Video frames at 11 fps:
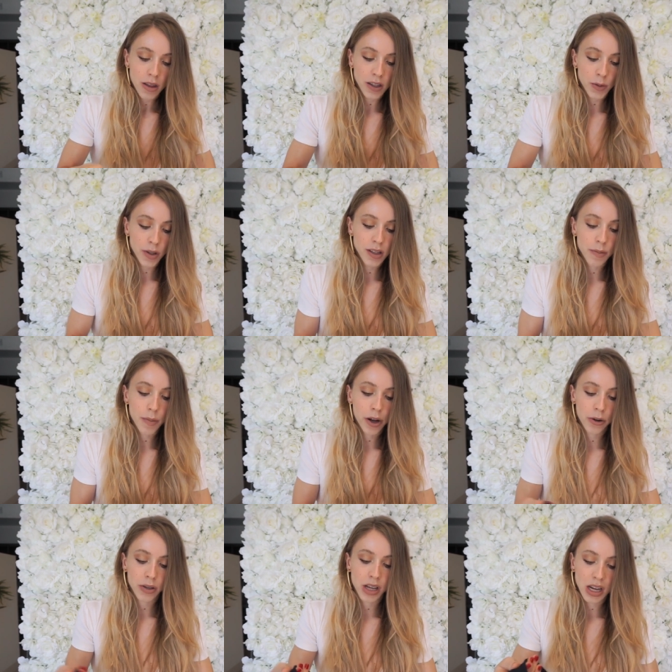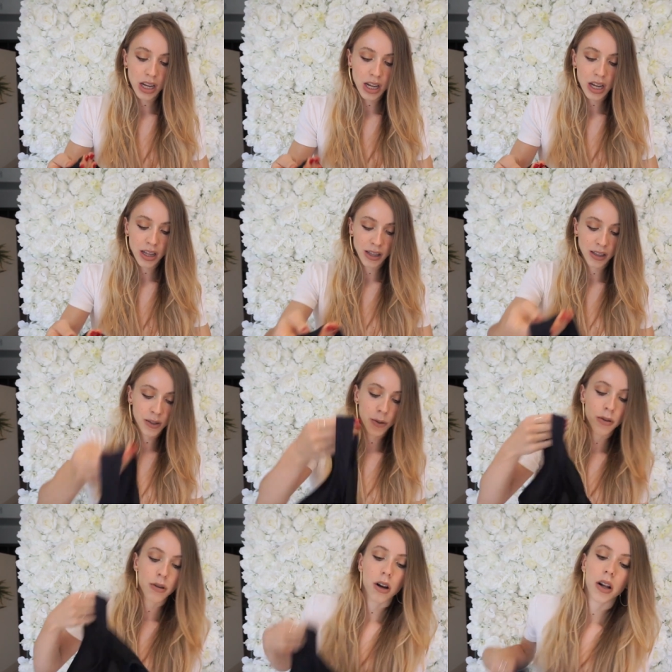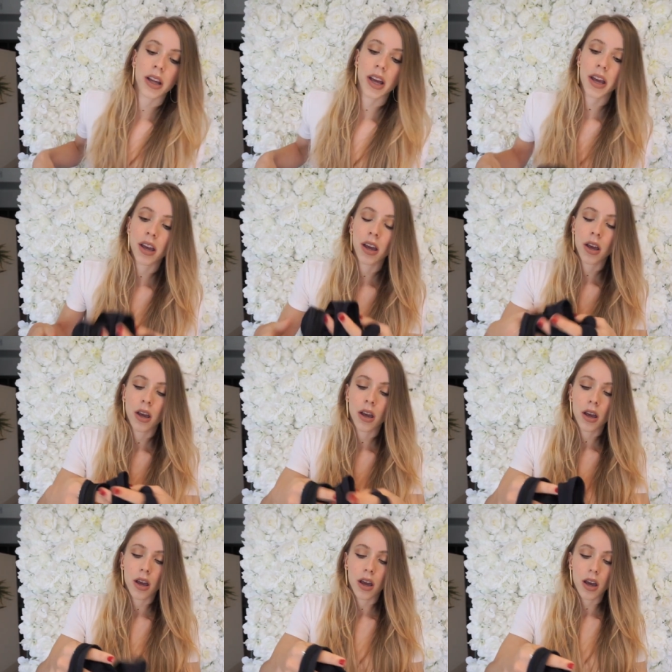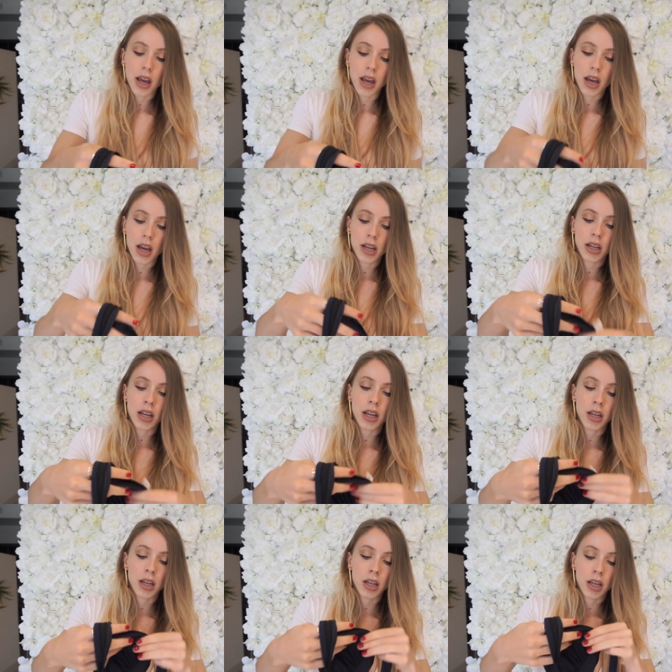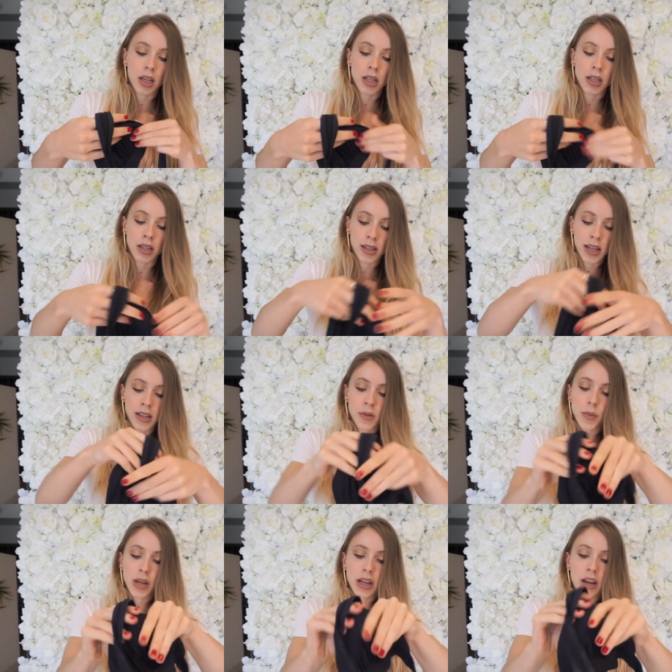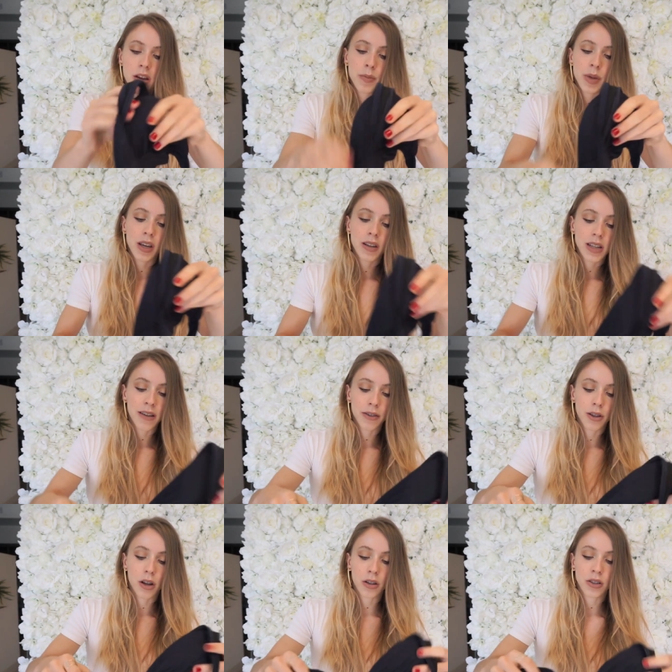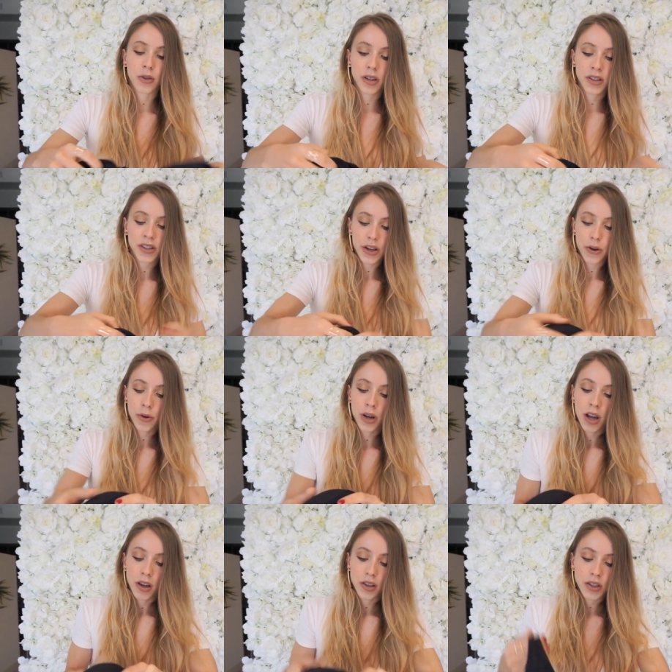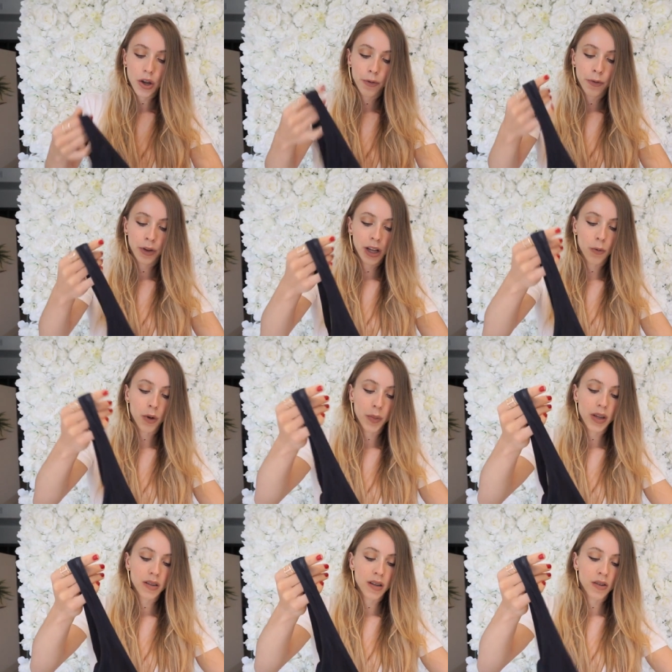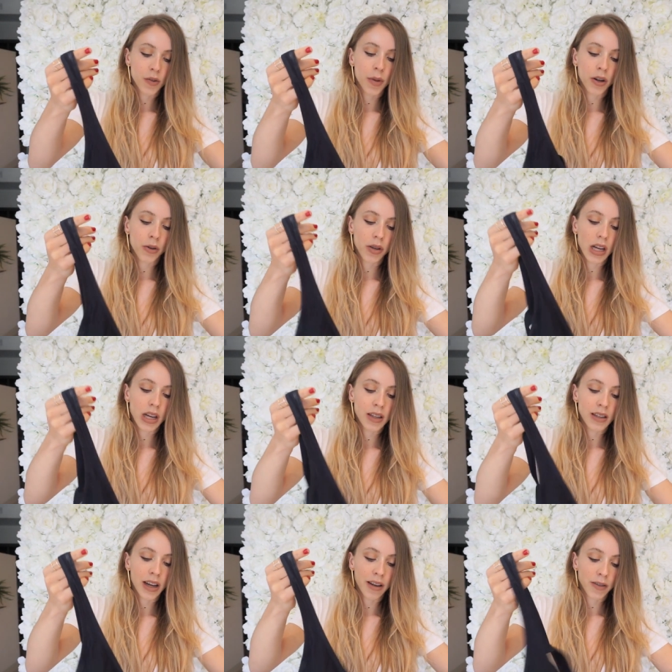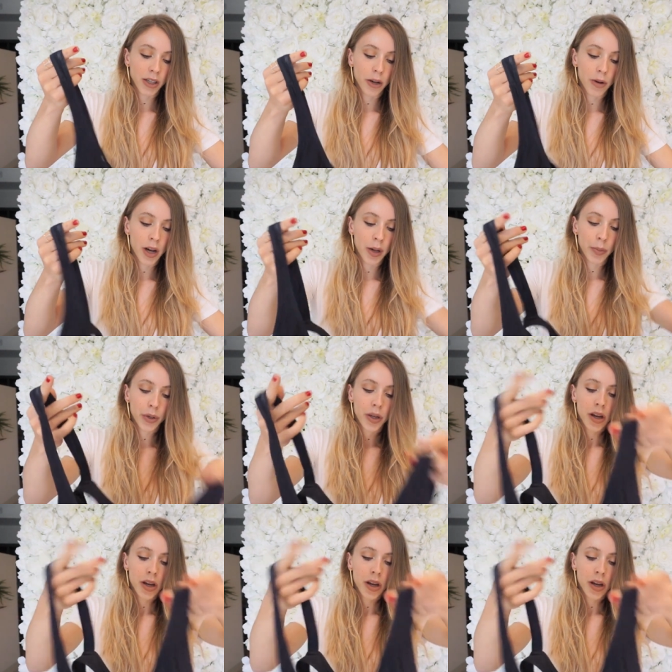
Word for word: This one's a monokini, I think that's what you call it. And it is in a size medium because I have a long torso. So for like one pieces or monokinis, I have to go up